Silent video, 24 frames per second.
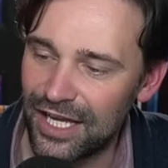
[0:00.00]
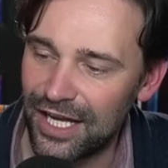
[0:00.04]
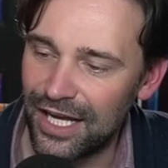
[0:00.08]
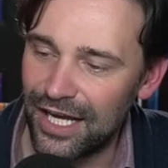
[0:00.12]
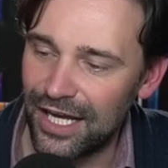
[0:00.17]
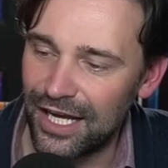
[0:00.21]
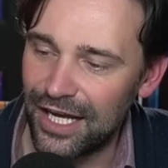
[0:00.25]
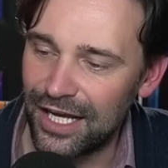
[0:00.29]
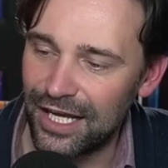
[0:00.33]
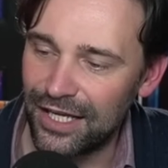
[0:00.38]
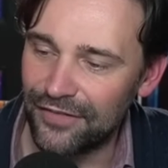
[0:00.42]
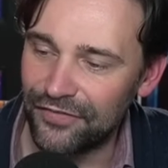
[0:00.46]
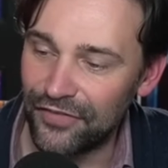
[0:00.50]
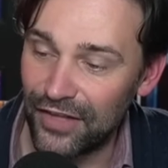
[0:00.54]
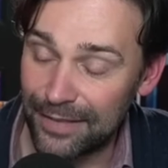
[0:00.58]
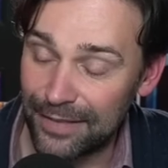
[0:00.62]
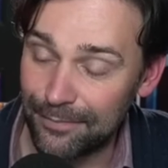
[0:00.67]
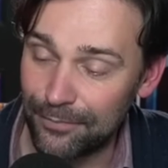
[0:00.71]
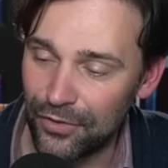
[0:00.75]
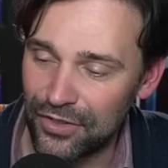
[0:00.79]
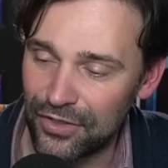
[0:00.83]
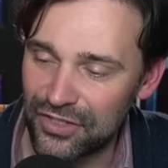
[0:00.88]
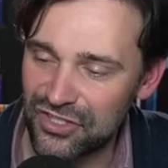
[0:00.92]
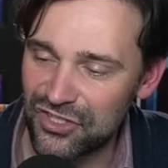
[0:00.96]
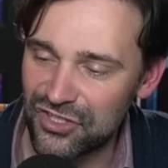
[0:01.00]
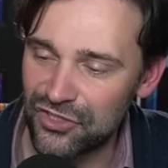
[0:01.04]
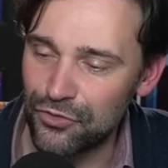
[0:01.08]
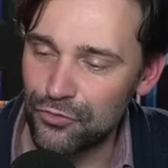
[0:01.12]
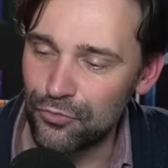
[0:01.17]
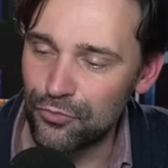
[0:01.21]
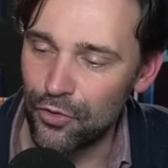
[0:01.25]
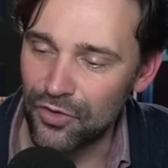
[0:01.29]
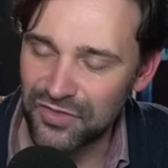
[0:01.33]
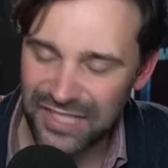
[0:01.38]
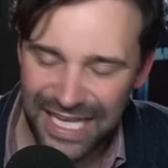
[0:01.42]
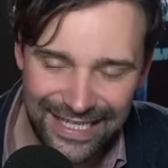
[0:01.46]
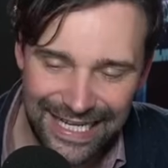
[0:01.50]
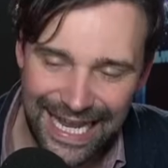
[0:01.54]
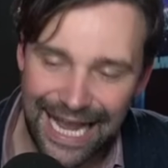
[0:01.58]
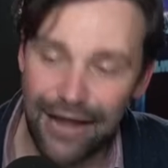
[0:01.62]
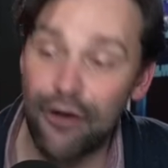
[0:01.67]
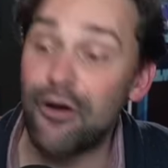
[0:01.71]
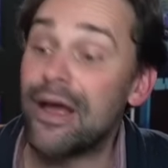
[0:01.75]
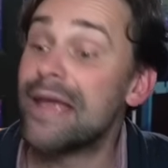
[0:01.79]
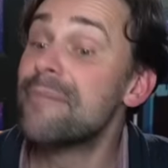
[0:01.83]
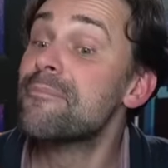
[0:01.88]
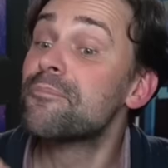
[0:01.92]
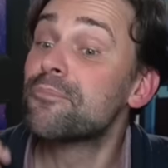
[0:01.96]
9.2 was and
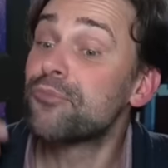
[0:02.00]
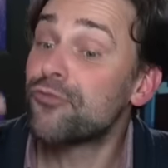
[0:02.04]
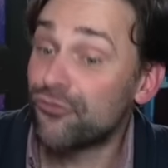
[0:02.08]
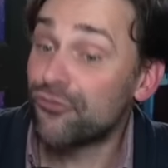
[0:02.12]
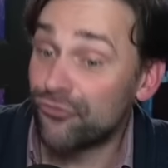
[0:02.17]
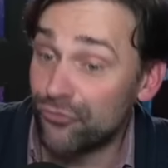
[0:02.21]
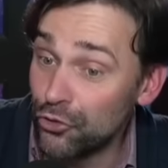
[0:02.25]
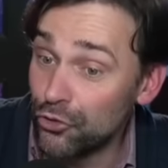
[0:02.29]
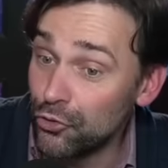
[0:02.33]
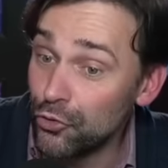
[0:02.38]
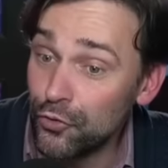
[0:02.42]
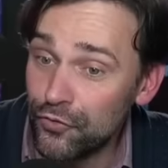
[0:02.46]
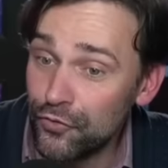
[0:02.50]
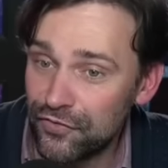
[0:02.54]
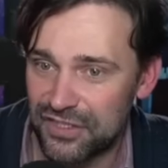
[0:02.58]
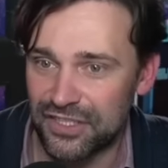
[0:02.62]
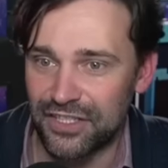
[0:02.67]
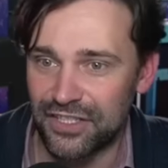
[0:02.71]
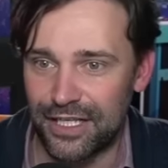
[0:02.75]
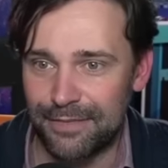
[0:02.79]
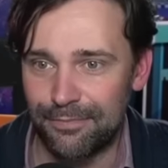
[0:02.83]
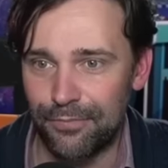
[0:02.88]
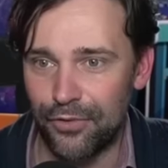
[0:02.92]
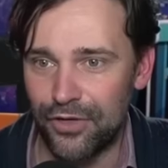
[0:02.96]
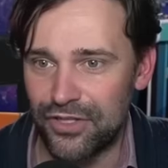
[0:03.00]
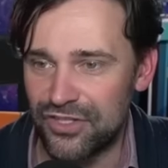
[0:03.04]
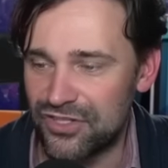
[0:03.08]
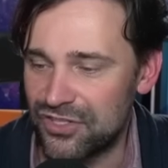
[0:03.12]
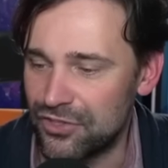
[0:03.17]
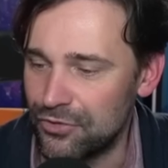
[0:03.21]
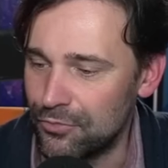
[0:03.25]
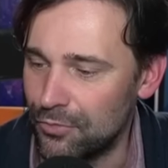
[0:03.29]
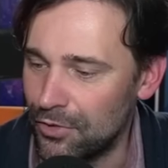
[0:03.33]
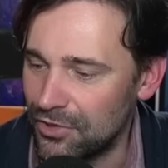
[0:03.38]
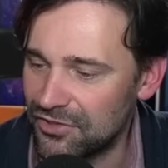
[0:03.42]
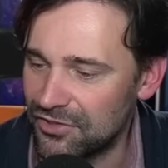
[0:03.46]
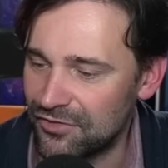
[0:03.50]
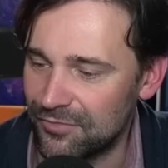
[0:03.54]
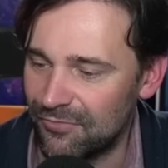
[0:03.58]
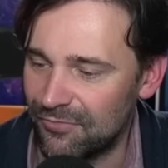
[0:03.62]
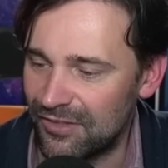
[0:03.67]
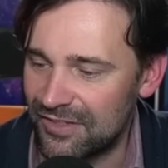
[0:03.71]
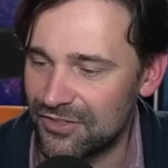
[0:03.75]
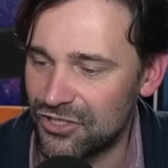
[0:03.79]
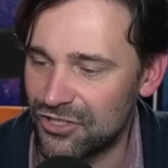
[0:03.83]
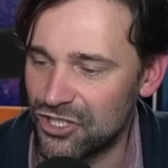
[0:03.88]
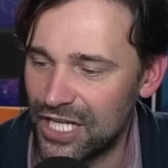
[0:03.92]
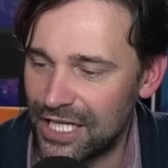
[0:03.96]
how improved 9.2 was from the
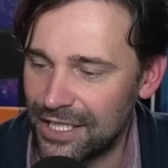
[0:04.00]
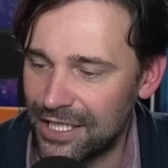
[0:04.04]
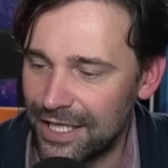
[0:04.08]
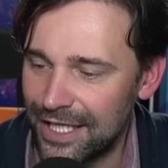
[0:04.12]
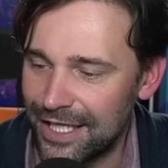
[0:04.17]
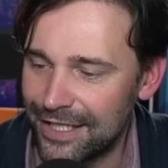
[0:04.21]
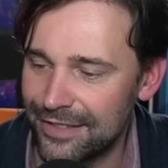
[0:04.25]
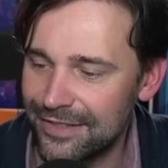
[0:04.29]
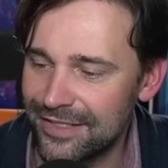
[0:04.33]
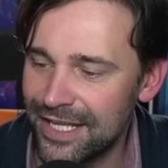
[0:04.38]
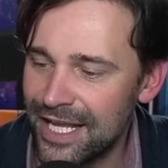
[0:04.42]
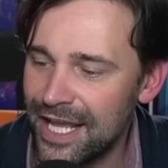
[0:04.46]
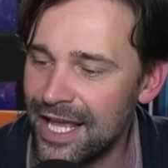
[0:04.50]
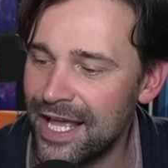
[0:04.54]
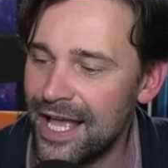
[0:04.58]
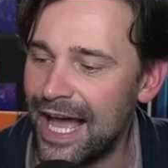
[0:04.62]
rest of Shadowlands.